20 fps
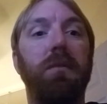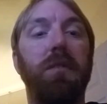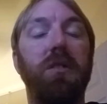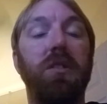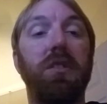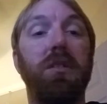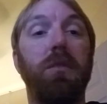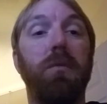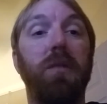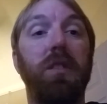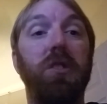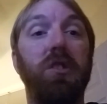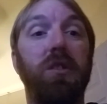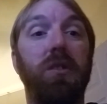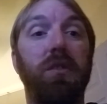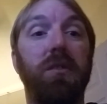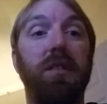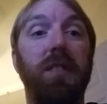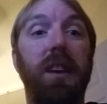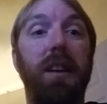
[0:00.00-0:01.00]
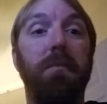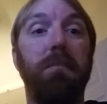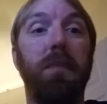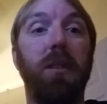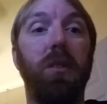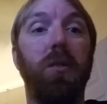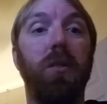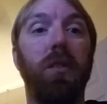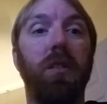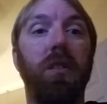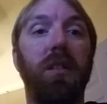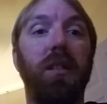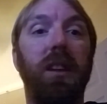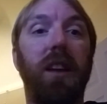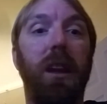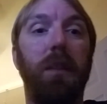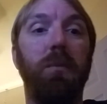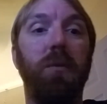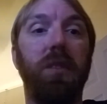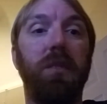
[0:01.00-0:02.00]
which is original to that motor,
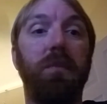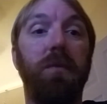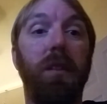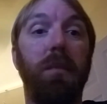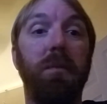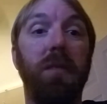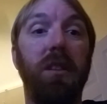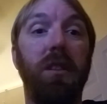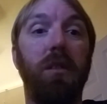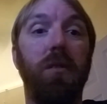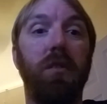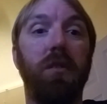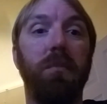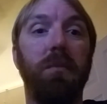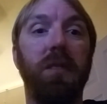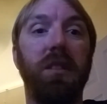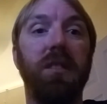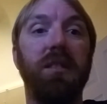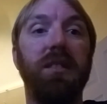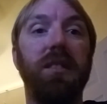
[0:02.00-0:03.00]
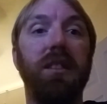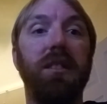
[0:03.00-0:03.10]
came from the donor bus.